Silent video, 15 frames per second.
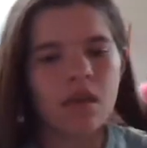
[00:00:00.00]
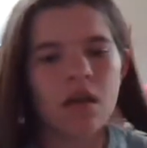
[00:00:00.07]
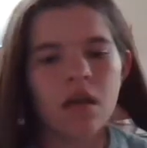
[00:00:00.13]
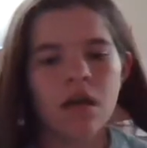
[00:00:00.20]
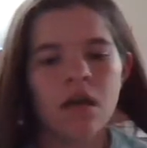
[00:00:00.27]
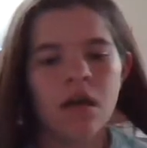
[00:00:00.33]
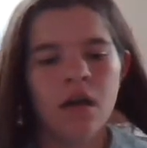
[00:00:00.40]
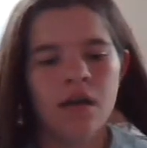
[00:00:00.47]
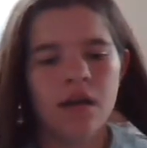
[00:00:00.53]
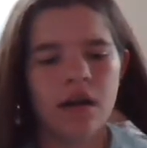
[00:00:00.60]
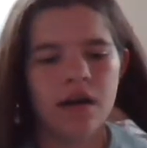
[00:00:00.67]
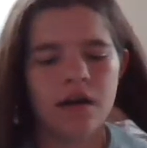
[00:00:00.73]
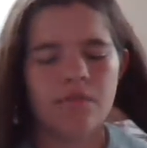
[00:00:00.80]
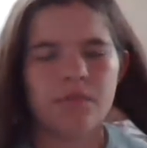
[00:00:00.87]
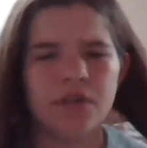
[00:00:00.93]

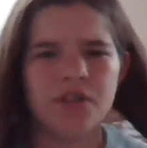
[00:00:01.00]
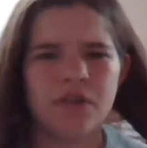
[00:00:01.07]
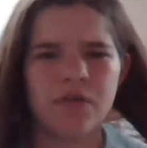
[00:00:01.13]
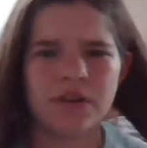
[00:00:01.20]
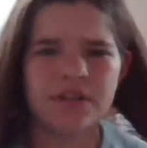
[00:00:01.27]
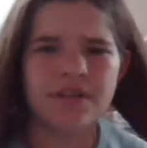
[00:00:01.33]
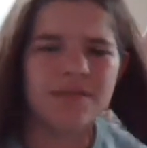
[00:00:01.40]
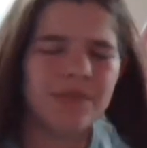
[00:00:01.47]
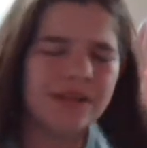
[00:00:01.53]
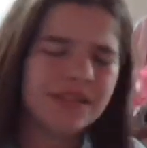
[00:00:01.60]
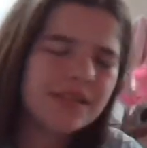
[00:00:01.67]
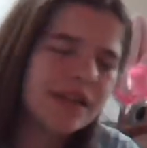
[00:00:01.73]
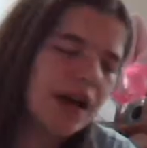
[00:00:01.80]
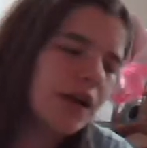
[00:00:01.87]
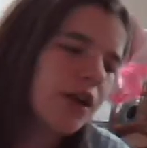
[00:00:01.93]
I don't know much I want to say about
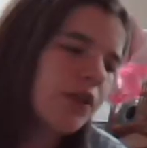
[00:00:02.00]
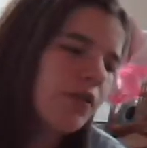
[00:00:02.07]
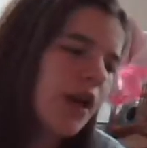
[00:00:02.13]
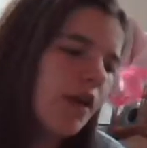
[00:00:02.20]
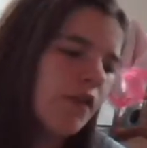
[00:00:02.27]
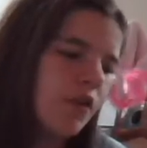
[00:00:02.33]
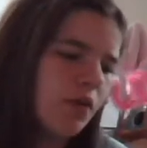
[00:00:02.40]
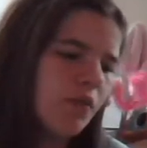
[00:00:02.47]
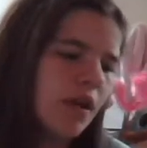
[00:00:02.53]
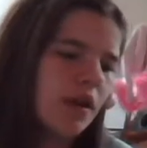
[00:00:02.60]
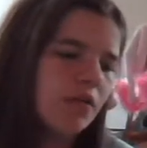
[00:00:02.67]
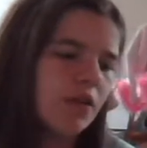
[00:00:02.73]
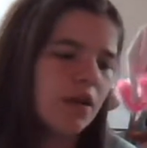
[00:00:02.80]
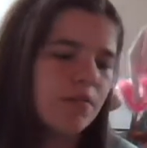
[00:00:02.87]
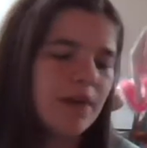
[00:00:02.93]
soccer. Whatever. We
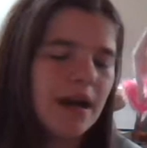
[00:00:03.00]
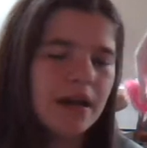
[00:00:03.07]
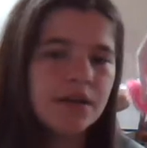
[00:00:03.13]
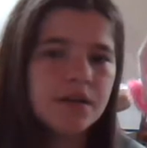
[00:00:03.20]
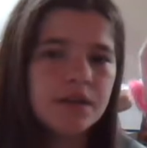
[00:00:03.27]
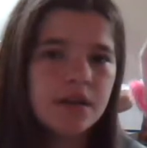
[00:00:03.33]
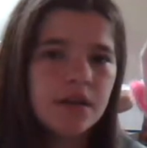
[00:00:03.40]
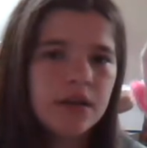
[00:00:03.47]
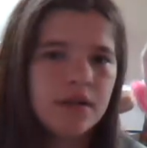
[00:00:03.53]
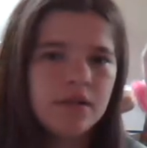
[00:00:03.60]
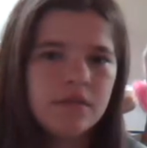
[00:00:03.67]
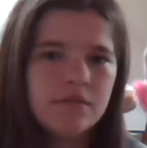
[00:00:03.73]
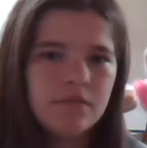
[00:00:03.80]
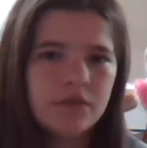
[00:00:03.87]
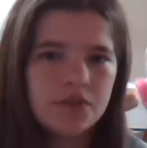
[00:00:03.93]
don't run a mile today,
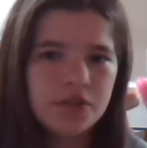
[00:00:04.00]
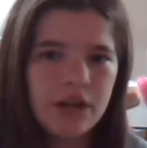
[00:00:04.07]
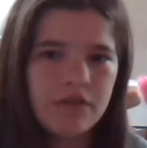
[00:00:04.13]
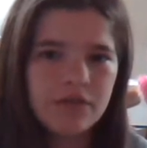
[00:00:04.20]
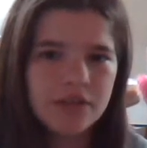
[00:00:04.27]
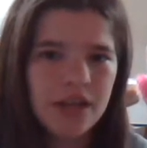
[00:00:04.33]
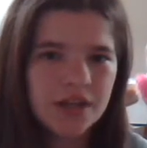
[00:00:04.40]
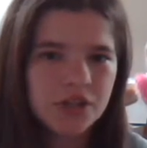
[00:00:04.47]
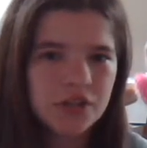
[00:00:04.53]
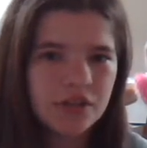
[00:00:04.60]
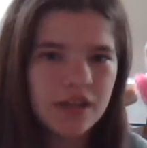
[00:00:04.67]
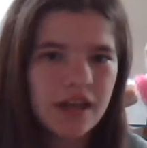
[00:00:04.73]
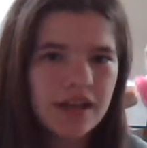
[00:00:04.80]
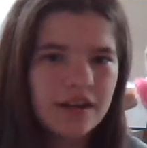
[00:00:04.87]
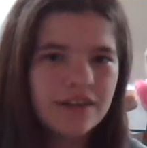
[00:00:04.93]
which I was actually
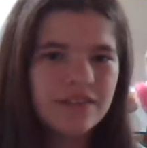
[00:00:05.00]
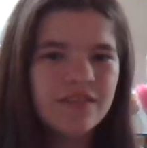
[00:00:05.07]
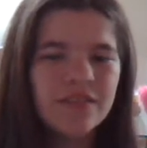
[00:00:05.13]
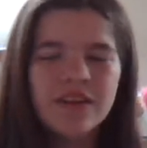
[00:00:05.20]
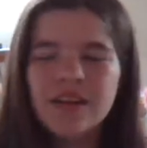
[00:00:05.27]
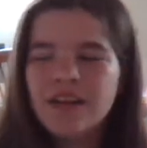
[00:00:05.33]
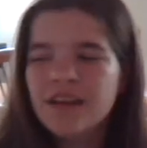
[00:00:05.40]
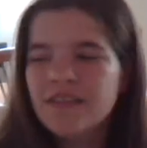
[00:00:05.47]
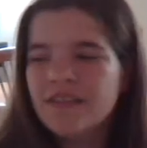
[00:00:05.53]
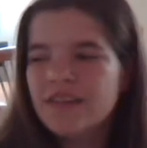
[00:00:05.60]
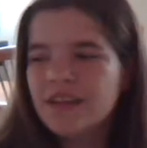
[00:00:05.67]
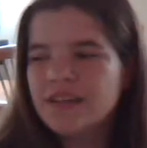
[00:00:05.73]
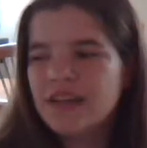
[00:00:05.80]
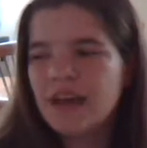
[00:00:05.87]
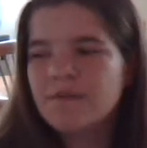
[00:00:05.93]
glad of.
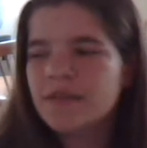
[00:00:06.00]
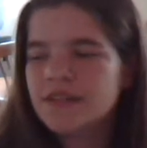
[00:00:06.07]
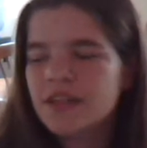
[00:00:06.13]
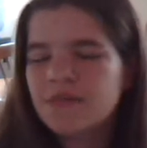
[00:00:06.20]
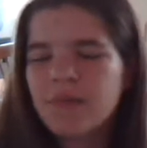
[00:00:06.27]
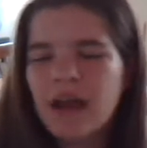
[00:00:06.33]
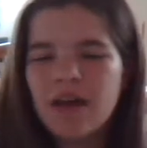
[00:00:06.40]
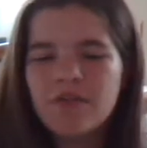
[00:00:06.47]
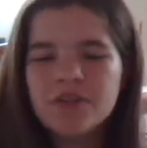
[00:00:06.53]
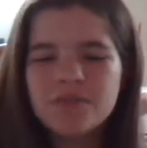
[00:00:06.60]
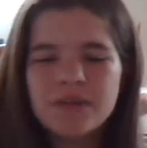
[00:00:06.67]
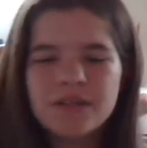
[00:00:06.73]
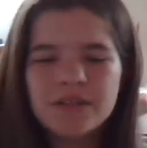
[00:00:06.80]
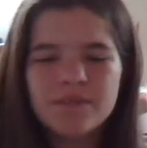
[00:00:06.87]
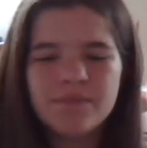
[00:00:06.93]
They timed us on mile, which
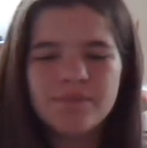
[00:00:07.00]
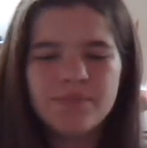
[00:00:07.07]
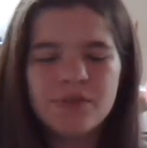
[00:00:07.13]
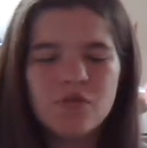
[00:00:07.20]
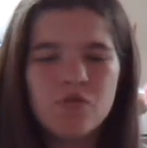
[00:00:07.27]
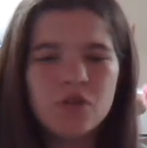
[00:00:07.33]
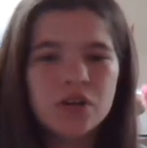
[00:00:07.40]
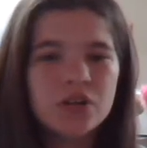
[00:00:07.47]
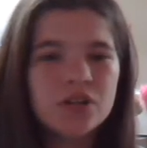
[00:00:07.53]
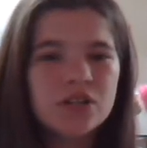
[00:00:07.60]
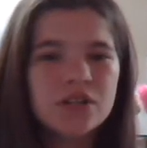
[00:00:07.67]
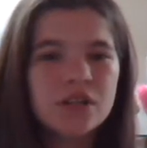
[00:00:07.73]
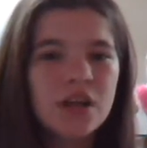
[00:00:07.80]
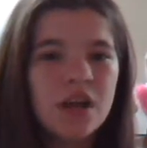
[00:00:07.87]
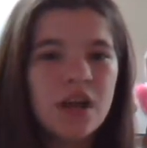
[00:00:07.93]
makes it a bit
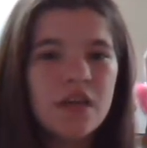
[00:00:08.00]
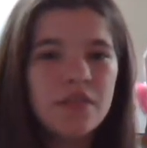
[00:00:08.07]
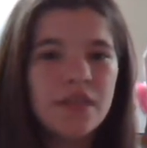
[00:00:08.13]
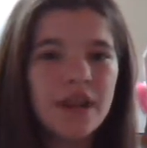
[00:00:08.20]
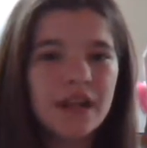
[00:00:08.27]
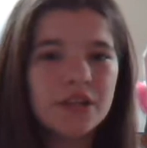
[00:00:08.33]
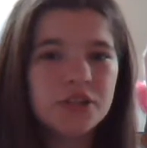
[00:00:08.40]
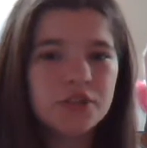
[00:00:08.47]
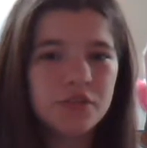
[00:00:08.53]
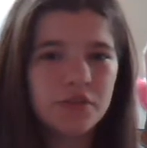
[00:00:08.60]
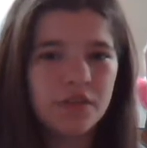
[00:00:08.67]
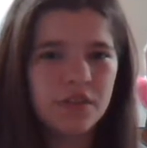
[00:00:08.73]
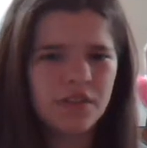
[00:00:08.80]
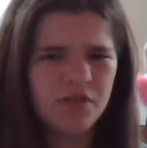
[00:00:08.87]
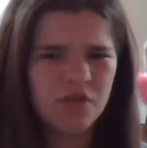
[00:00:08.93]
worse than actually doing
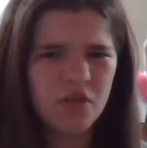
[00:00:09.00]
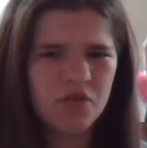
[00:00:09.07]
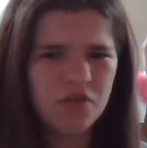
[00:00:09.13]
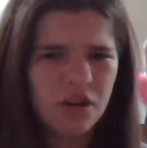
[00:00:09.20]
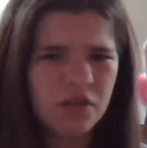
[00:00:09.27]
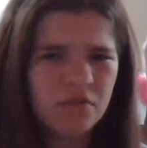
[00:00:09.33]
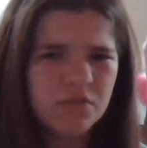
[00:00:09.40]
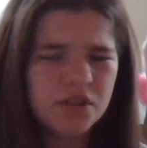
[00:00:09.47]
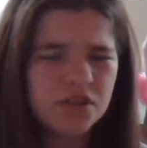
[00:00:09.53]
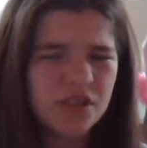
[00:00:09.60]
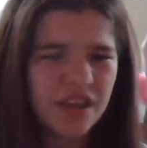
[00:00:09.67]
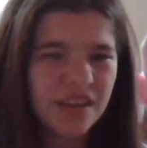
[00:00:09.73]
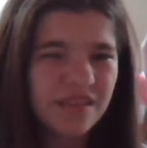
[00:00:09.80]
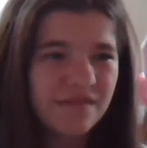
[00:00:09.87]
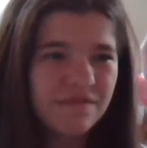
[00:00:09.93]
like the road run, which is
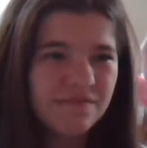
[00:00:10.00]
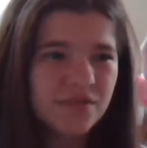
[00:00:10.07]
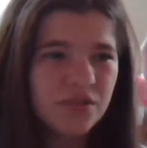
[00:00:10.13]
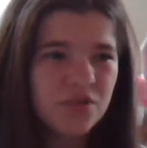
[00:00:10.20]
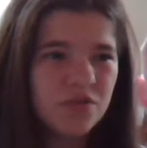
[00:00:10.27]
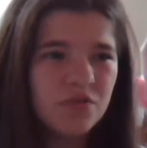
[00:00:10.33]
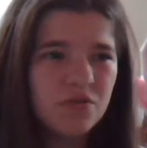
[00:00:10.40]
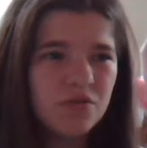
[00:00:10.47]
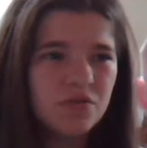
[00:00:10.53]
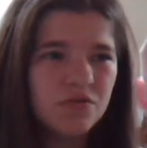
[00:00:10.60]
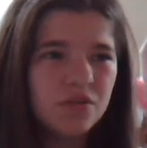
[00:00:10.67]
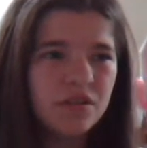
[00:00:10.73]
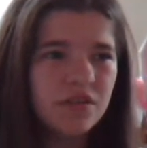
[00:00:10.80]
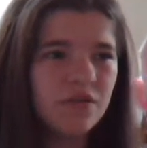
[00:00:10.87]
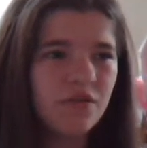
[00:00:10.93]
like two,
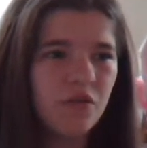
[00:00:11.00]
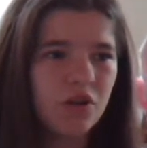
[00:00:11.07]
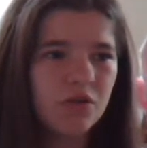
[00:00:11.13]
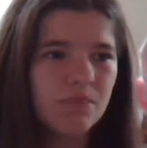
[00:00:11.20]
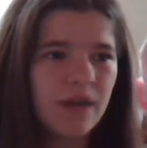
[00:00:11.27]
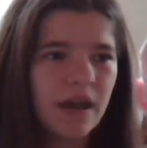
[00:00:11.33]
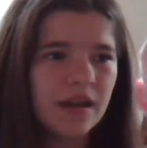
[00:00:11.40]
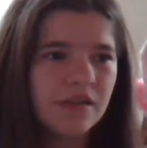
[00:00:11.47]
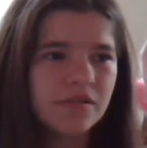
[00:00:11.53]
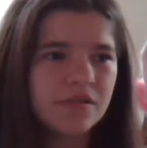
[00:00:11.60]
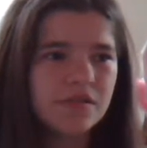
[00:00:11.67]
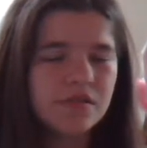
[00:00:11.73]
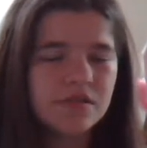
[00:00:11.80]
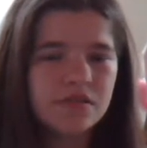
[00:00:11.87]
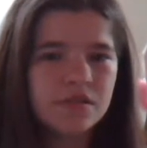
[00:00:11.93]
three, four
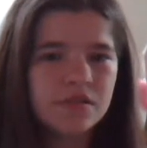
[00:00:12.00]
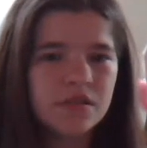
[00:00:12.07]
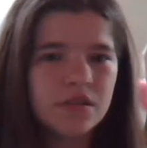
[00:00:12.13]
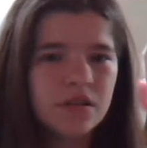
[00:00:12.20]
miles.